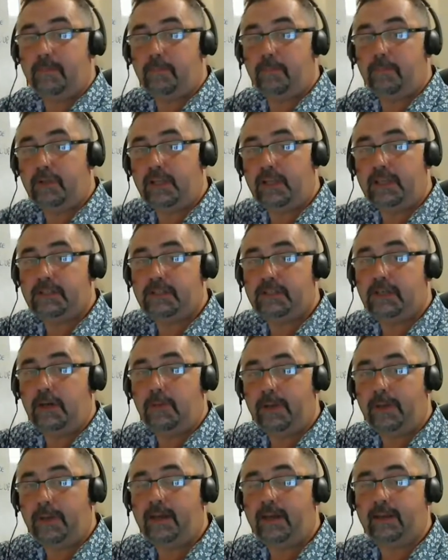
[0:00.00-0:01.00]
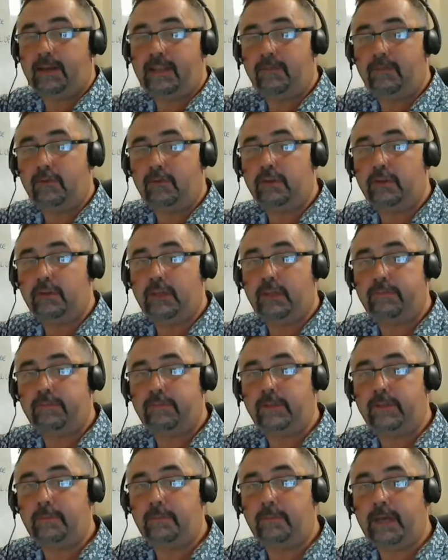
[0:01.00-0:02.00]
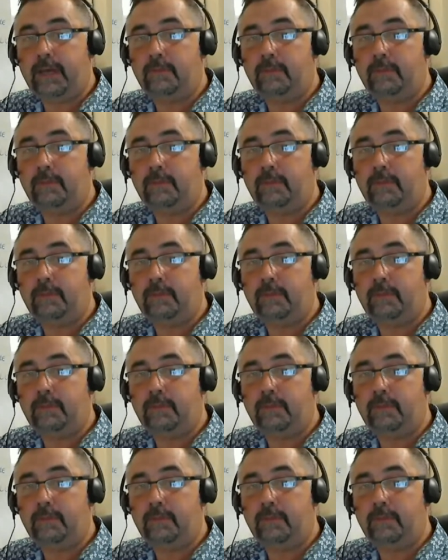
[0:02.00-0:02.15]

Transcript: please go back and have a look at the affiliate